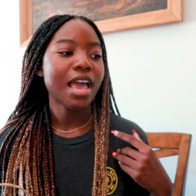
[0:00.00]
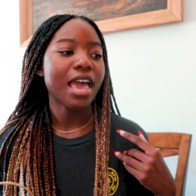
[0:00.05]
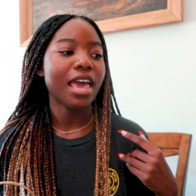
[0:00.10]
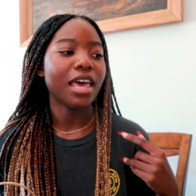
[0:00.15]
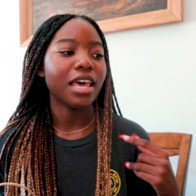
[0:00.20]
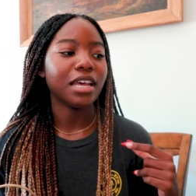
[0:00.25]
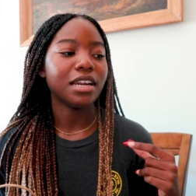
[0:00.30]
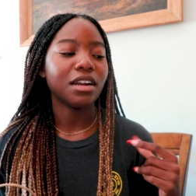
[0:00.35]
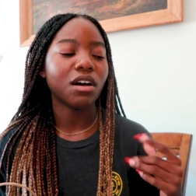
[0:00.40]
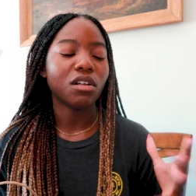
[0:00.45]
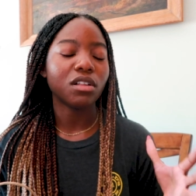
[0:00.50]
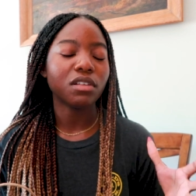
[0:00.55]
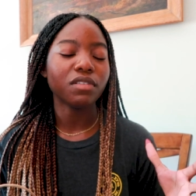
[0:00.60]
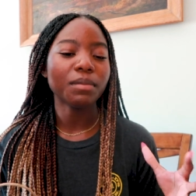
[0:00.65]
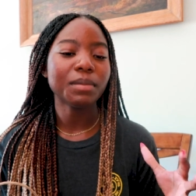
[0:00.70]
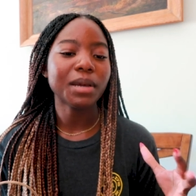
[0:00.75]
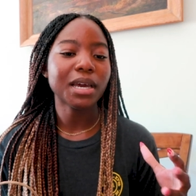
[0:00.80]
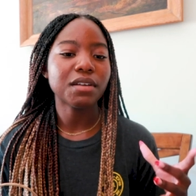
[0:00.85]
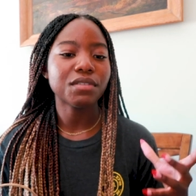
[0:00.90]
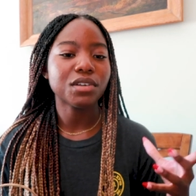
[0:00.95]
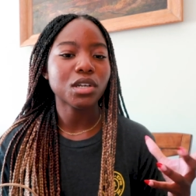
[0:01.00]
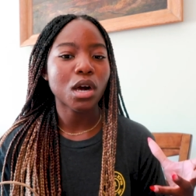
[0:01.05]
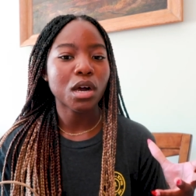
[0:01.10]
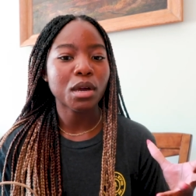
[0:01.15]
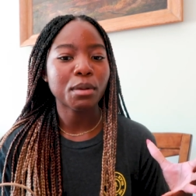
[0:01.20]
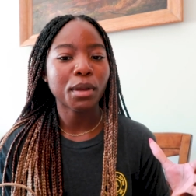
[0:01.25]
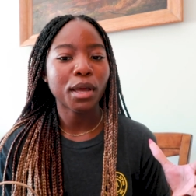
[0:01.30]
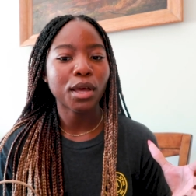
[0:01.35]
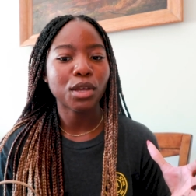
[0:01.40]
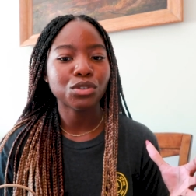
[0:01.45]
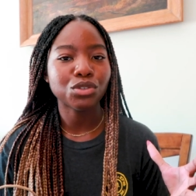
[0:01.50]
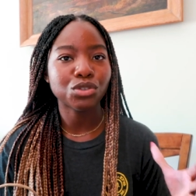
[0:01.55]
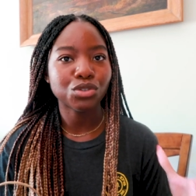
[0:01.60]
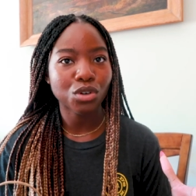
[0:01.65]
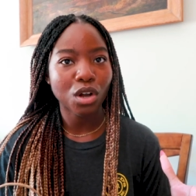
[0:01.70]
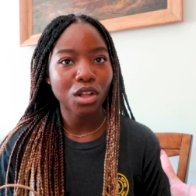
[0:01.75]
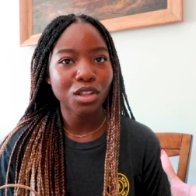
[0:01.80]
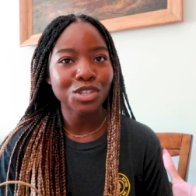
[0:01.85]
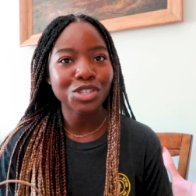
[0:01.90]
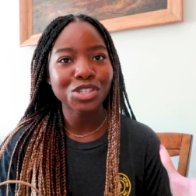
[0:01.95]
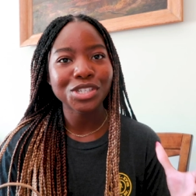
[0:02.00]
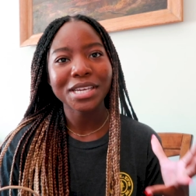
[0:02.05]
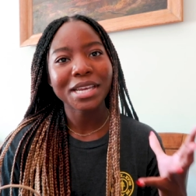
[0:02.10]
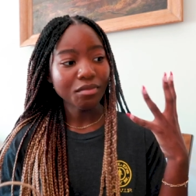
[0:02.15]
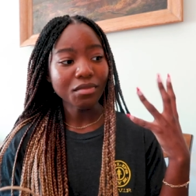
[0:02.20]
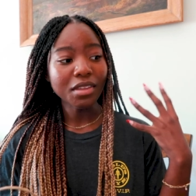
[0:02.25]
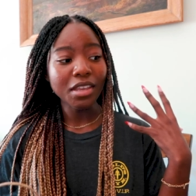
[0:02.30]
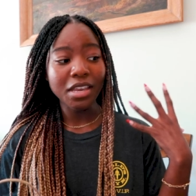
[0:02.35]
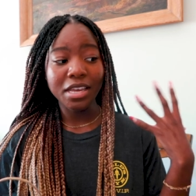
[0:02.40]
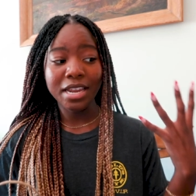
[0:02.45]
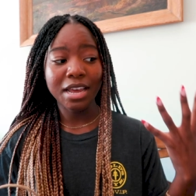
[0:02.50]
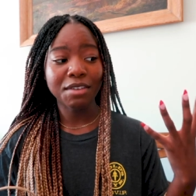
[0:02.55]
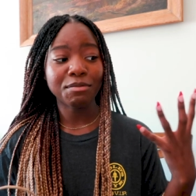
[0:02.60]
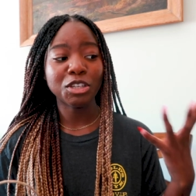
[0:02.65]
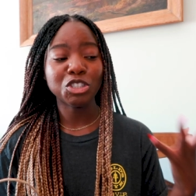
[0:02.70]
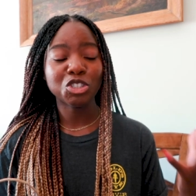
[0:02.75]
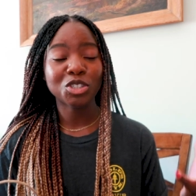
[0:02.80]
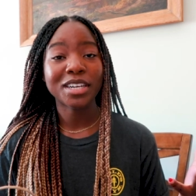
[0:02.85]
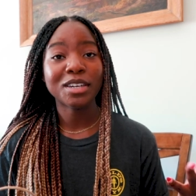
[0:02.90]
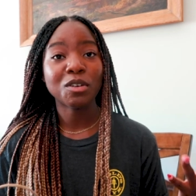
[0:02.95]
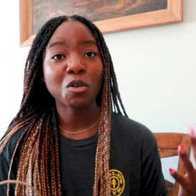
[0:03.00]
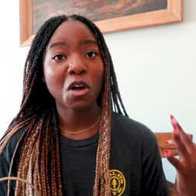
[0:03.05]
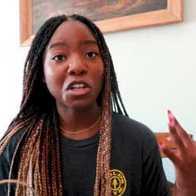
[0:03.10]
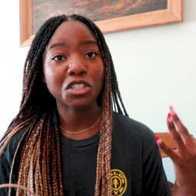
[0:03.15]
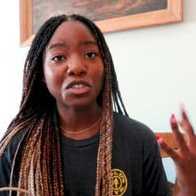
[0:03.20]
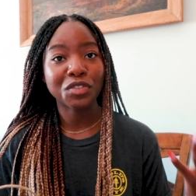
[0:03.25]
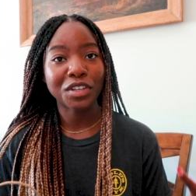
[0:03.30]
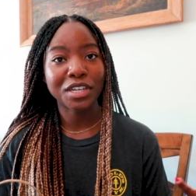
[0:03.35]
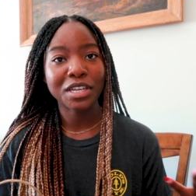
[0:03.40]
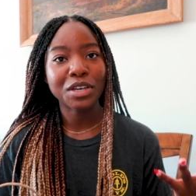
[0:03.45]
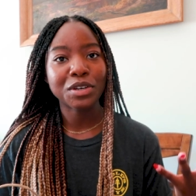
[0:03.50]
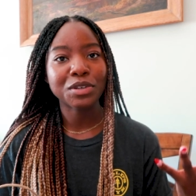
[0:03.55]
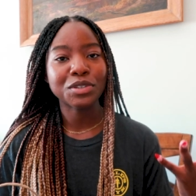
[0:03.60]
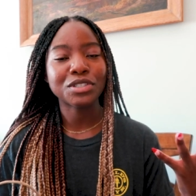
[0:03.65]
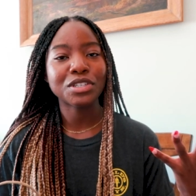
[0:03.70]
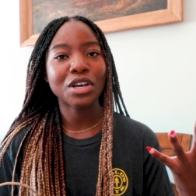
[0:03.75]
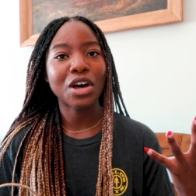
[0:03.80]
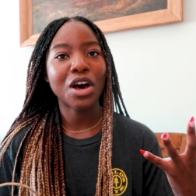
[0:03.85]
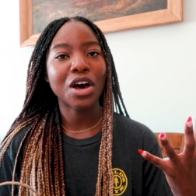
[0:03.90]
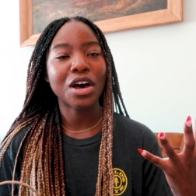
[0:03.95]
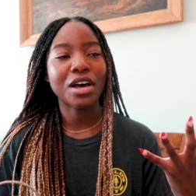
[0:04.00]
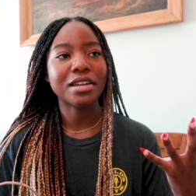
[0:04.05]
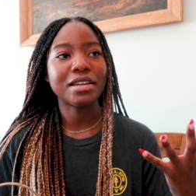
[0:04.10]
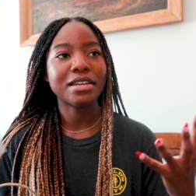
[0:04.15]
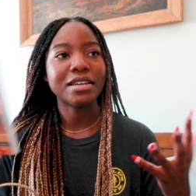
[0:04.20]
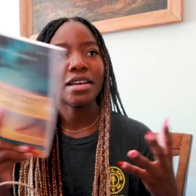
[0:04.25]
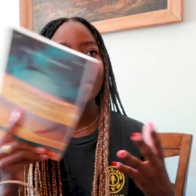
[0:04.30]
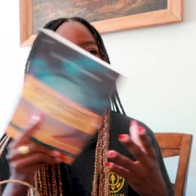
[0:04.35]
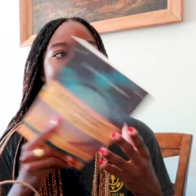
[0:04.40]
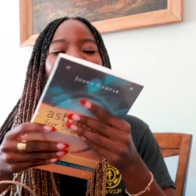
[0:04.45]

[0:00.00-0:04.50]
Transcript: And all of them kind of talk about astrology and I've been trying to watch videos on